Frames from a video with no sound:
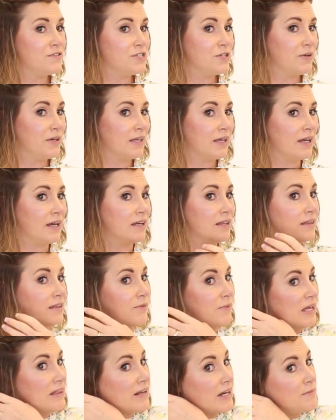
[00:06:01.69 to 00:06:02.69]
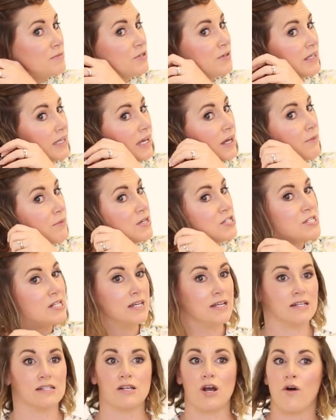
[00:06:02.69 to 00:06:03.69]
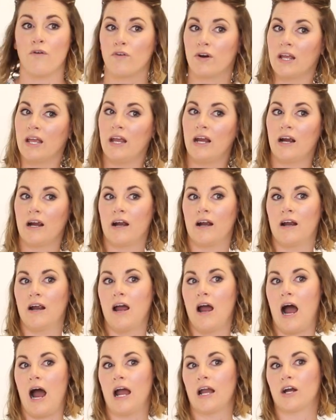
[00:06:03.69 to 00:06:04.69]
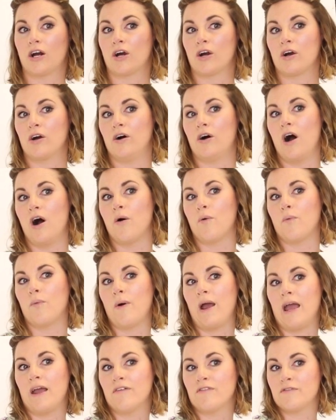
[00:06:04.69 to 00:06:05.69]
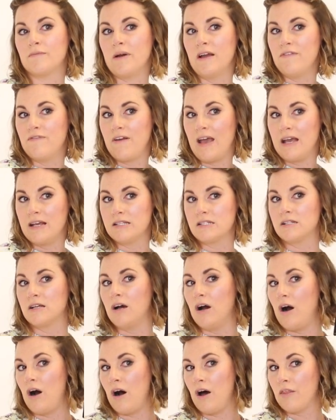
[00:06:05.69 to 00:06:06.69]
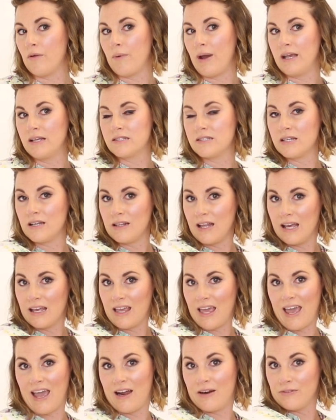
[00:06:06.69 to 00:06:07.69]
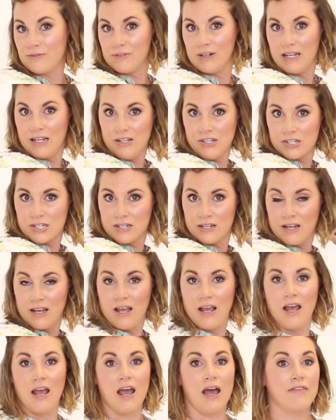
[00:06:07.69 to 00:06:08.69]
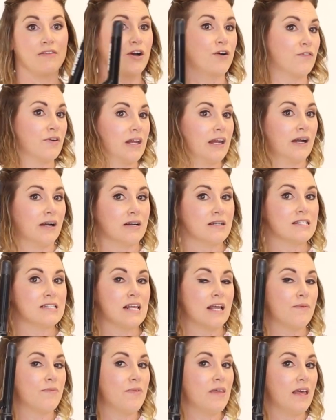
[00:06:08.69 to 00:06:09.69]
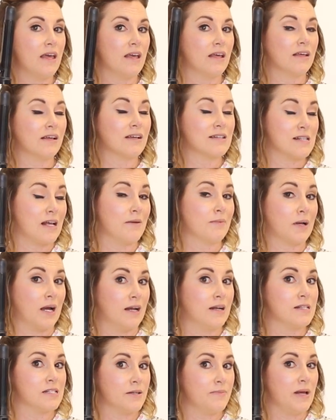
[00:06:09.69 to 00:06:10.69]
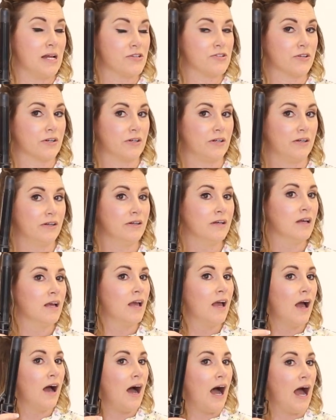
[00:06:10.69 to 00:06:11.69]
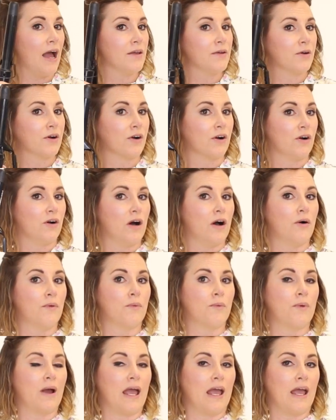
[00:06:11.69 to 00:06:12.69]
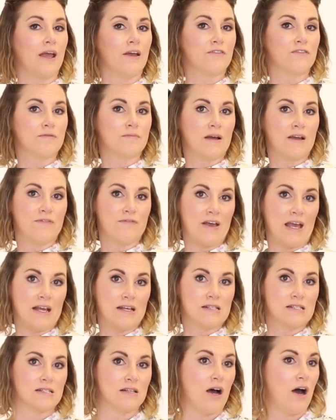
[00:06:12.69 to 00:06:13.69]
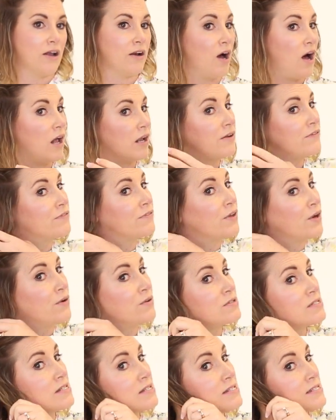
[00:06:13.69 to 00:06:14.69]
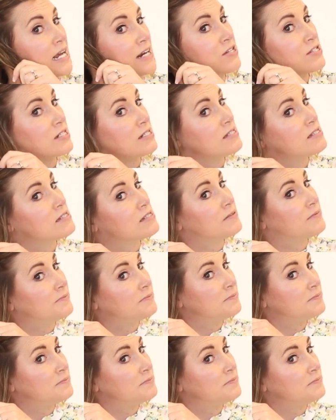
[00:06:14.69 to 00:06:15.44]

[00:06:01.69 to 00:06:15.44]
doing it the way that I'm doing it, which is over here, I curl away from my face all the way till I can't reach. And then over here, same thing, because I'm kind of symmetrical, I curl away from my face on all of those sections.